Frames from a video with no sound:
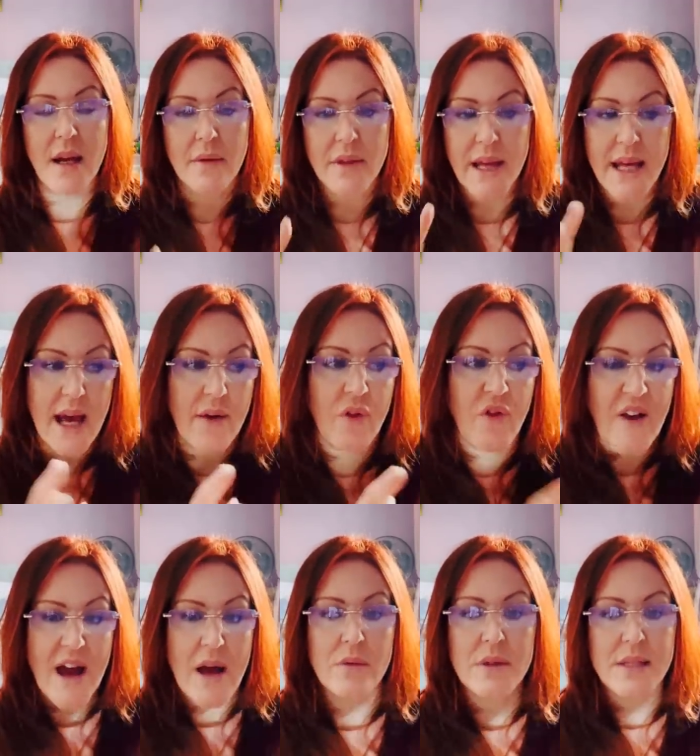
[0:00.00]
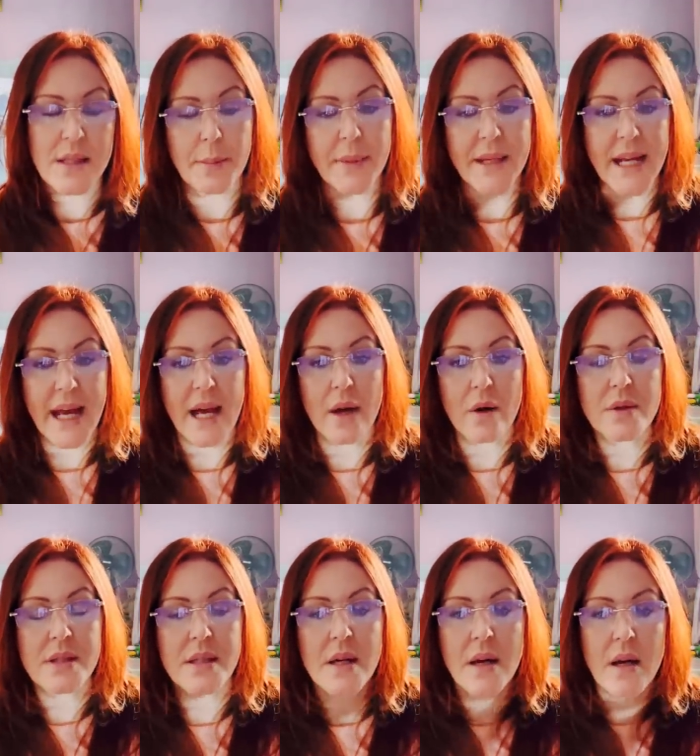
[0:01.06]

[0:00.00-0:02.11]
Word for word: if they have found somebody else,